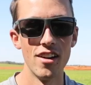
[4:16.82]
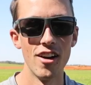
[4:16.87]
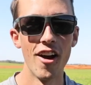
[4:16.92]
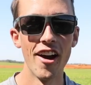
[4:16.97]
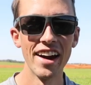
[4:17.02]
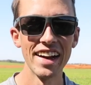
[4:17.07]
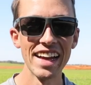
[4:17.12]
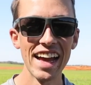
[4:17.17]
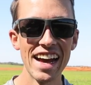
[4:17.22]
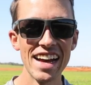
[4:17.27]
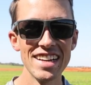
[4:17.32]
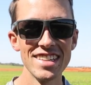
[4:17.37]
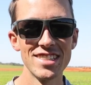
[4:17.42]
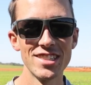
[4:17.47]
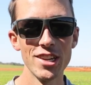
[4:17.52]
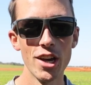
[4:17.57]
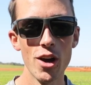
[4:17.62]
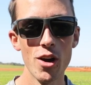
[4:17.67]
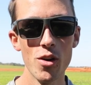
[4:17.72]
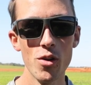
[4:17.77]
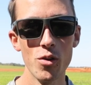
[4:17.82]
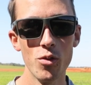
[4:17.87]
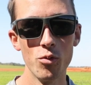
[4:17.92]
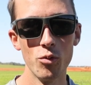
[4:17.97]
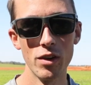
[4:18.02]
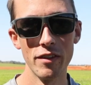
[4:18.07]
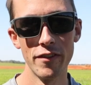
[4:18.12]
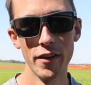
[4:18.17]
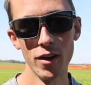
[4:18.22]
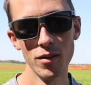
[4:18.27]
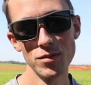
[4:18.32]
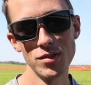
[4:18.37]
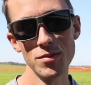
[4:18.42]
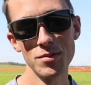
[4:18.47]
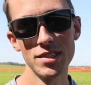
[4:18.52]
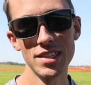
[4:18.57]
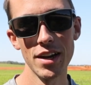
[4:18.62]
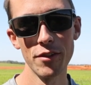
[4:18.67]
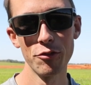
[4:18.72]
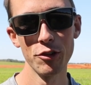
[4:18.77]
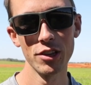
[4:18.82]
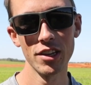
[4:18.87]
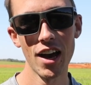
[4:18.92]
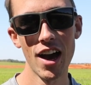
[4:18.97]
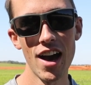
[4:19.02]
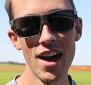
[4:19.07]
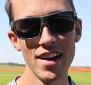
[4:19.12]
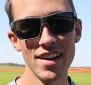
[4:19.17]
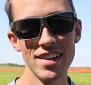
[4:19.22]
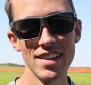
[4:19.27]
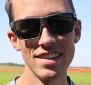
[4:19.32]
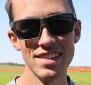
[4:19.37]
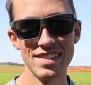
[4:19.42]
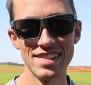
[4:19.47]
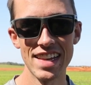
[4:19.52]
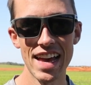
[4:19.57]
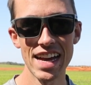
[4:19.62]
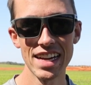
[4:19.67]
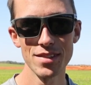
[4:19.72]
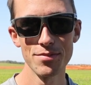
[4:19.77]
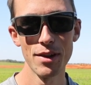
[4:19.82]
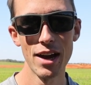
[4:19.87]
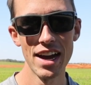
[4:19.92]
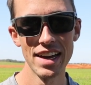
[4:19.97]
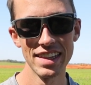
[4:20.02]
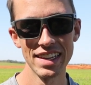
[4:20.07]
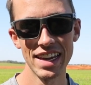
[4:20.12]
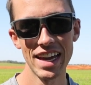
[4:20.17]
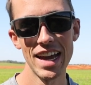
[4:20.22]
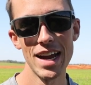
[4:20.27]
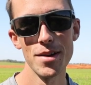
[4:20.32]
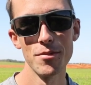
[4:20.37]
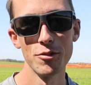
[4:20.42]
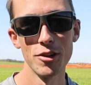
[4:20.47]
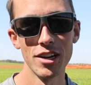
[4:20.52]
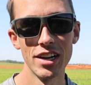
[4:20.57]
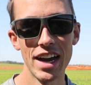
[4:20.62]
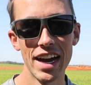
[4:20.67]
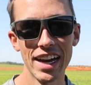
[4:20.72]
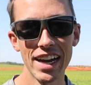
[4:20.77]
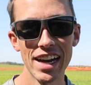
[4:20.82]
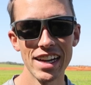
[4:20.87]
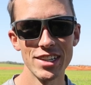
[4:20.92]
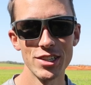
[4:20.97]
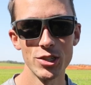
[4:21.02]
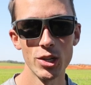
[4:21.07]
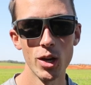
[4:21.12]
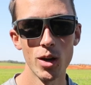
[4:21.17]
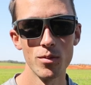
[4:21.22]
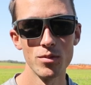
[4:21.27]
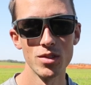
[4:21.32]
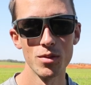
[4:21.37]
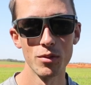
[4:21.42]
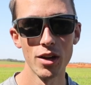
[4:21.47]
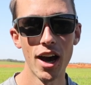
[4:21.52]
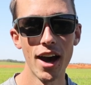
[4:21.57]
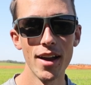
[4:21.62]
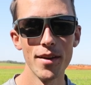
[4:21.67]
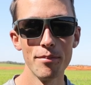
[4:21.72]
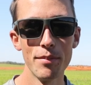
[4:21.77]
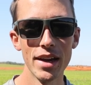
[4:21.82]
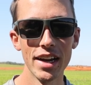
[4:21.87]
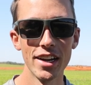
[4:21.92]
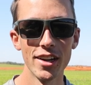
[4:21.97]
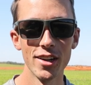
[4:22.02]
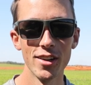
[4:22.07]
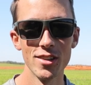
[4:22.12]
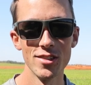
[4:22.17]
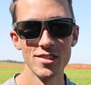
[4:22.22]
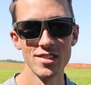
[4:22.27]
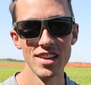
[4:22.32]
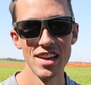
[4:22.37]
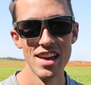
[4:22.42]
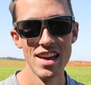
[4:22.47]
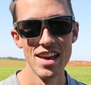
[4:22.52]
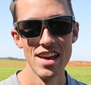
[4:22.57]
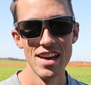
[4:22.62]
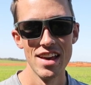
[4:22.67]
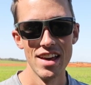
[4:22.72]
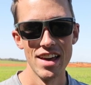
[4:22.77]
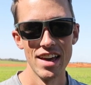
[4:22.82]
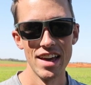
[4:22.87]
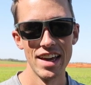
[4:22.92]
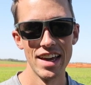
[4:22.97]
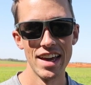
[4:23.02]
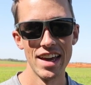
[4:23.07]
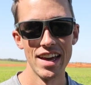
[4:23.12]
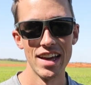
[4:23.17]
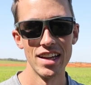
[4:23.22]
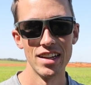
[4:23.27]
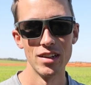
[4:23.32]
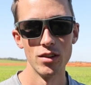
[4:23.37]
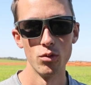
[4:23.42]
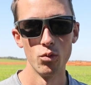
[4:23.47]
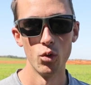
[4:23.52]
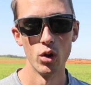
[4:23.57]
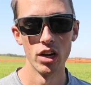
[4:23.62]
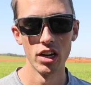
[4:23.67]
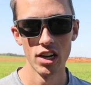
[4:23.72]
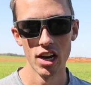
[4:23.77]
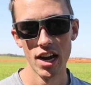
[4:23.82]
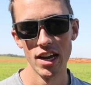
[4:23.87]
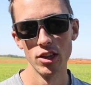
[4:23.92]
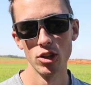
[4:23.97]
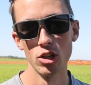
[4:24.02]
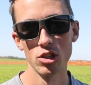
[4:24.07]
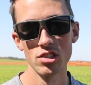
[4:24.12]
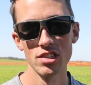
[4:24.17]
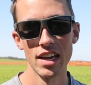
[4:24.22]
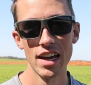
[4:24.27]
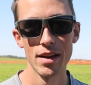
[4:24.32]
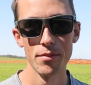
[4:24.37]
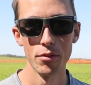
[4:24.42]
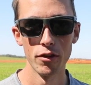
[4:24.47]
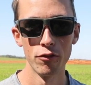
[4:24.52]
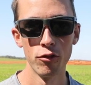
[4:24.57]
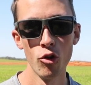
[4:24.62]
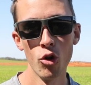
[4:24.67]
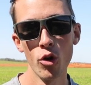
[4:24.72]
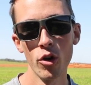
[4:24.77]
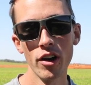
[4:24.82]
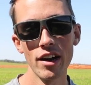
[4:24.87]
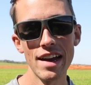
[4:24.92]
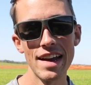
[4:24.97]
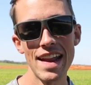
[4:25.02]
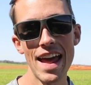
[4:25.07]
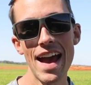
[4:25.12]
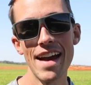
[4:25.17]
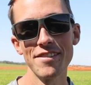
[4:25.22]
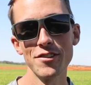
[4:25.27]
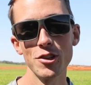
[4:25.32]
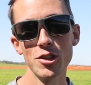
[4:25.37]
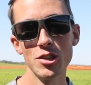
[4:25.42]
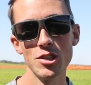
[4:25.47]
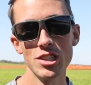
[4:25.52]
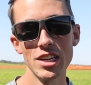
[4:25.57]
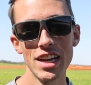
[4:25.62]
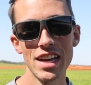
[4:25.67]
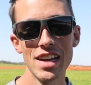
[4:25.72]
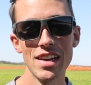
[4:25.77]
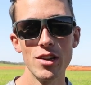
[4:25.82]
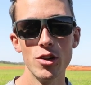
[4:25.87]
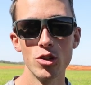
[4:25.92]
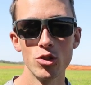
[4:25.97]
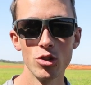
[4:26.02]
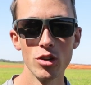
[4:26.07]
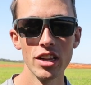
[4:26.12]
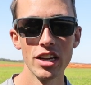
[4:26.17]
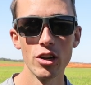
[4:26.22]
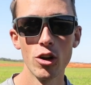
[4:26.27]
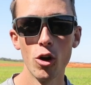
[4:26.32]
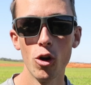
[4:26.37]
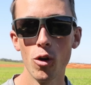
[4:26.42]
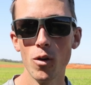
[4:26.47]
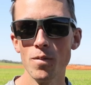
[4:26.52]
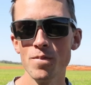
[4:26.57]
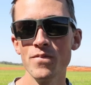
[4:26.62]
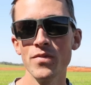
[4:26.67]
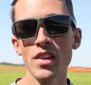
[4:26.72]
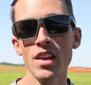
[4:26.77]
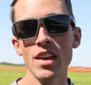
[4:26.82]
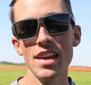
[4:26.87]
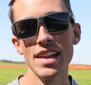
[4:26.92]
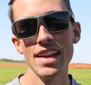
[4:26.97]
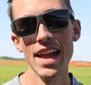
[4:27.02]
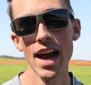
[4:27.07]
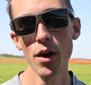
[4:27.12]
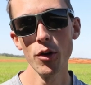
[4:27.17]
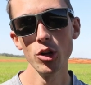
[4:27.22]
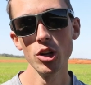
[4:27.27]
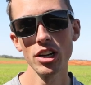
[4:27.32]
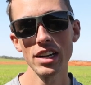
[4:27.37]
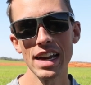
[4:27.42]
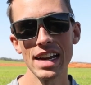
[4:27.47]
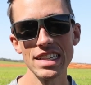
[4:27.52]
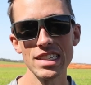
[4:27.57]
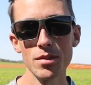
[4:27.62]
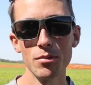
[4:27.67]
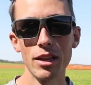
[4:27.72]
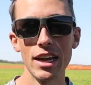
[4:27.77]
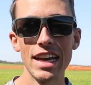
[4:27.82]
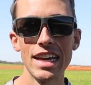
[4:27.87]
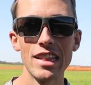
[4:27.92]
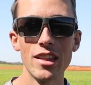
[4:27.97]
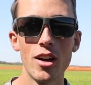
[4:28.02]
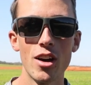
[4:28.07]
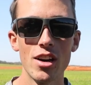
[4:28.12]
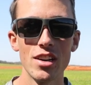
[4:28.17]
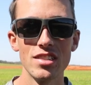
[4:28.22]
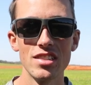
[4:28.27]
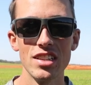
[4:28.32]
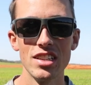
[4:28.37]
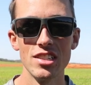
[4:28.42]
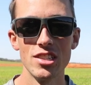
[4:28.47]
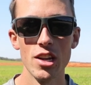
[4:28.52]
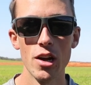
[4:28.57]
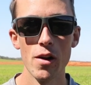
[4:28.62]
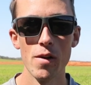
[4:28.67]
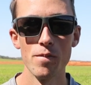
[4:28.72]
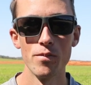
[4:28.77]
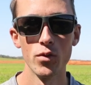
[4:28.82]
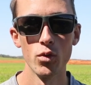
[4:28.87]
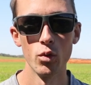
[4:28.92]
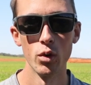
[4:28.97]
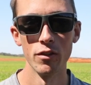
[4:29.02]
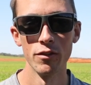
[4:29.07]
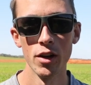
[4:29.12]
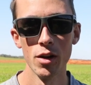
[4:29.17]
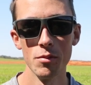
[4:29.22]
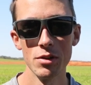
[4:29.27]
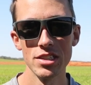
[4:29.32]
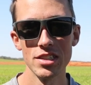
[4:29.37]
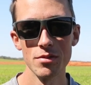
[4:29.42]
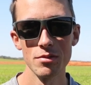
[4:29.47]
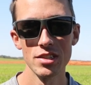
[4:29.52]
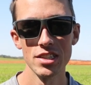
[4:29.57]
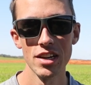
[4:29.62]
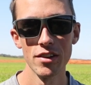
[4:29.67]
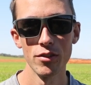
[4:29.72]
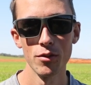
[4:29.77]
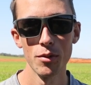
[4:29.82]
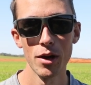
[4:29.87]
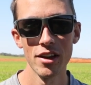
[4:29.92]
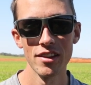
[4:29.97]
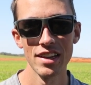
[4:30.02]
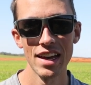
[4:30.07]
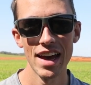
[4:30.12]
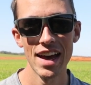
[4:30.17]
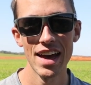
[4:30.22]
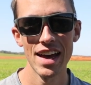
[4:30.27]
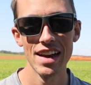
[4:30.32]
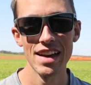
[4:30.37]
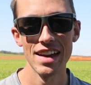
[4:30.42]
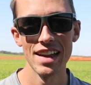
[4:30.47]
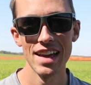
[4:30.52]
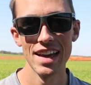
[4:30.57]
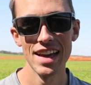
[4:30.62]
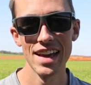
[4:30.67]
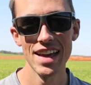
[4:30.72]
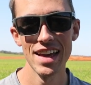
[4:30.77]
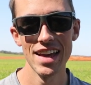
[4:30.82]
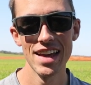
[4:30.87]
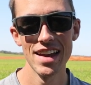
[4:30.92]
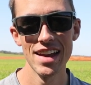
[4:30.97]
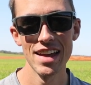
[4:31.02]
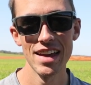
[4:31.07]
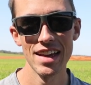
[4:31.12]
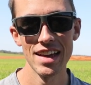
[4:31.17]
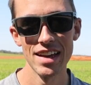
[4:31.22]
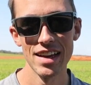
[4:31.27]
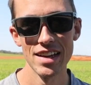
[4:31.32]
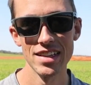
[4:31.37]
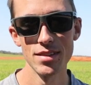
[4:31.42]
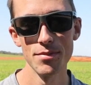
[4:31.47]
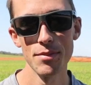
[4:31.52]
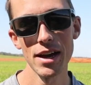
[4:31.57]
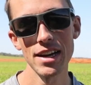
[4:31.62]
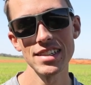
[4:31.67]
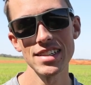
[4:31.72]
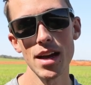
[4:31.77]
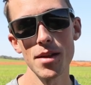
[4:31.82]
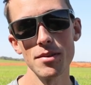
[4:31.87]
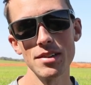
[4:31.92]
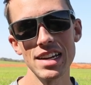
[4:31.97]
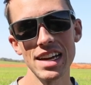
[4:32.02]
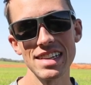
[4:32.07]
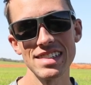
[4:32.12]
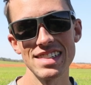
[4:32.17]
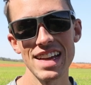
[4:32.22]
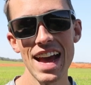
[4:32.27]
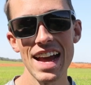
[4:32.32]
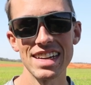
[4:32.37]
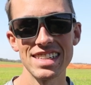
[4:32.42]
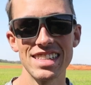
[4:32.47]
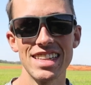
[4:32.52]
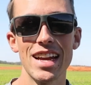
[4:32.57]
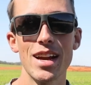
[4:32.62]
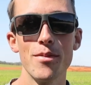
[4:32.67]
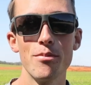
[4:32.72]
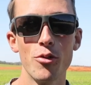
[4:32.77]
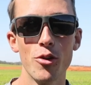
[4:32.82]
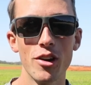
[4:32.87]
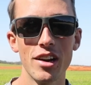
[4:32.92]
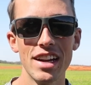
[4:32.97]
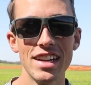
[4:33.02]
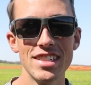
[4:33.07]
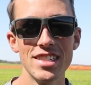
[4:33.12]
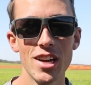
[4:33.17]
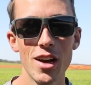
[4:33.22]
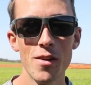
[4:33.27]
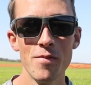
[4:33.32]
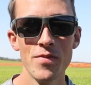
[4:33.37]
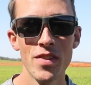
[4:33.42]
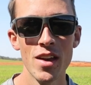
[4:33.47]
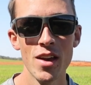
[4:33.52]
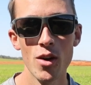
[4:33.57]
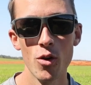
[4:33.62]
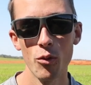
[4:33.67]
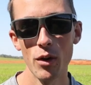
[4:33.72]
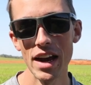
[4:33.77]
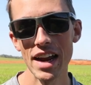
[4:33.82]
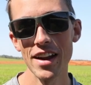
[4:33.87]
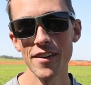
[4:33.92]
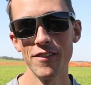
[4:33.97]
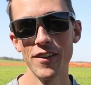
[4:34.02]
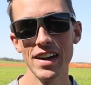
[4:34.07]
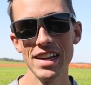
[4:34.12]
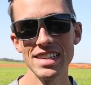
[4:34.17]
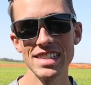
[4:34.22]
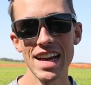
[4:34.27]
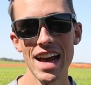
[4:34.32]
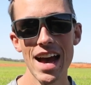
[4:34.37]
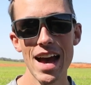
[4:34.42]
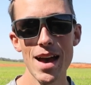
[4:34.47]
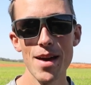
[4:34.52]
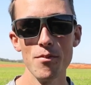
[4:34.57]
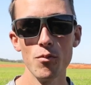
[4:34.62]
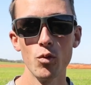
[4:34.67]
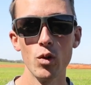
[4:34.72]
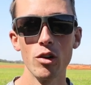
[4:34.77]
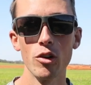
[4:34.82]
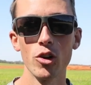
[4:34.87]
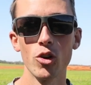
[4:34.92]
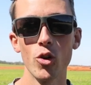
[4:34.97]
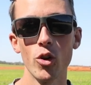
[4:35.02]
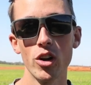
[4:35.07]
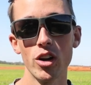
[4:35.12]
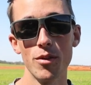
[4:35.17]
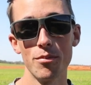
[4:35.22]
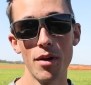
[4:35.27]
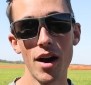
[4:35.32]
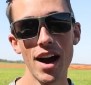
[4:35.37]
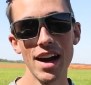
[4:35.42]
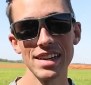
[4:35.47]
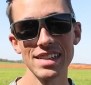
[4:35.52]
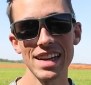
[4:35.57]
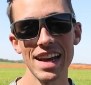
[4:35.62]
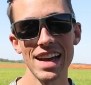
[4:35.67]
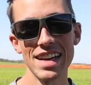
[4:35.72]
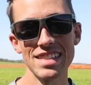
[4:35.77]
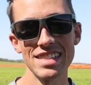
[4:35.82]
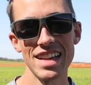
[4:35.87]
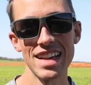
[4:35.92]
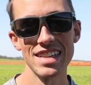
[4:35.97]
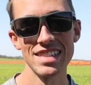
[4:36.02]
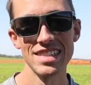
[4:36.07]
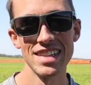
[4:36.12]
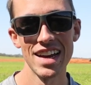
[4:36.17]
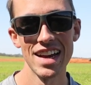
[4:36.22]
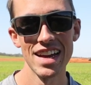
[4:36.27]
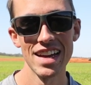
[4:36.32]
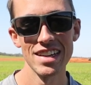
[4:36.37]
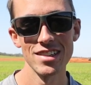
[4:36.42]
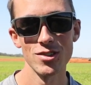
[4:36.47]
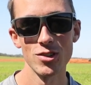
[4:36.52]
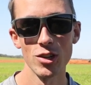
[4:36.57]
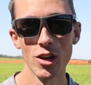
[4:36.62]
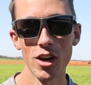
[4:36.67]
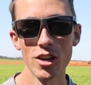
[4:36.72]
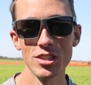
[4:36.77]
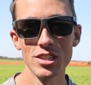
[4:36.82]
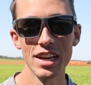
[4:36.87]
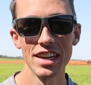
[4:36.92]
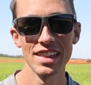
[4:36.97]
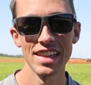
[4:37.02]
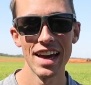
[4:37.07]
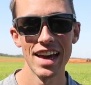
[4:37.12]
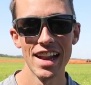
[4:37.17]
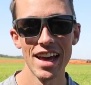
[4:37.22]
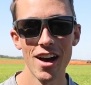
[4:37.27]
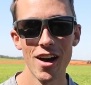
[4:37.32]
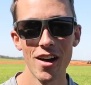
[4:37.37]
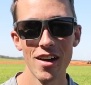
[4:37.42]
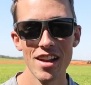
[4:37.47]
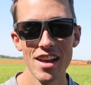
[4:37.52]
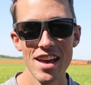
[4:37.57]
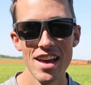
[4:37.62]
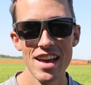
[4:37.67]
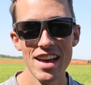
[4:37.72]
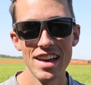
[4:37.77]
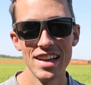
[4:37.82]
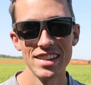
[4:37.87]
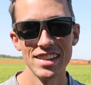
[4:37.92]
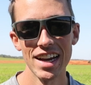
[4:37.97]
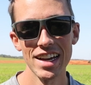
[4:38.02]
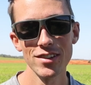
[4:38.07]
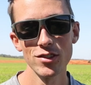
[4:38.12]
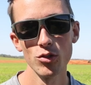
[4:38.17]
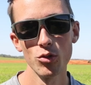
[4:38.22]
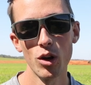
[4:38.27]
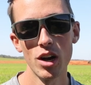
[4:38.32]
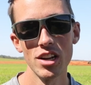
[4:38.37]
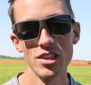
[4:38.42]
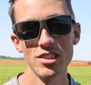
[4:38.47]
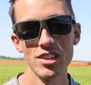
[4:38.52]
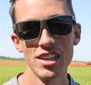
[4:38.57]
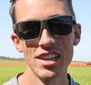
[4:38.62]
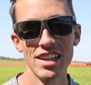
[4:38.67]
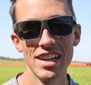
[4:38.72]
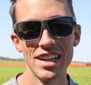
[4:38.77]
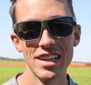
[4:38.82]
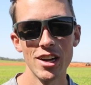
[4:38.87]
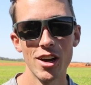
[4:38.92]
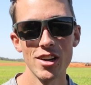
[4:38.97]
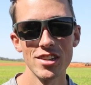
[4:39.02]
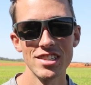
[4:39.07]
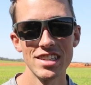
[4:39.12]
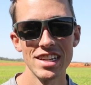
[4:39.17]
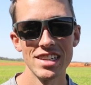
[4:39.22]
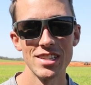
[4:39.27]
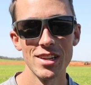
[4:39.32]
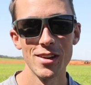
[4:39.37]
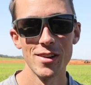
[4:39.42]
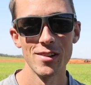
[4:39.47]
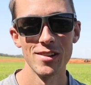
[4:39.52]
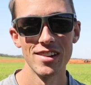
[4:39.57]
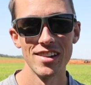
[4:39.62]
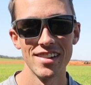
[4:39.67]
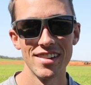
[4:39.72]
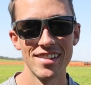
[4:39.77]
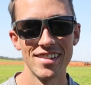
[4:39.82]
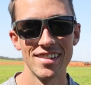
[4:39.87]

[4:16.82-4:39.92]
Alright guys, so we filmed some stuff with cotton. Zach's behind the camera. I got to show him some cotton pickers and what cotton looks like before and after the gin. It was really cool. Now we're looking at some land loss, and so we're filming some stuff about that, and it's about time to take Zach to the airport. And so we had a fun time. We recorded a podcast last night, so y'all check that out. Thanks for watching, and y'all stay tuned.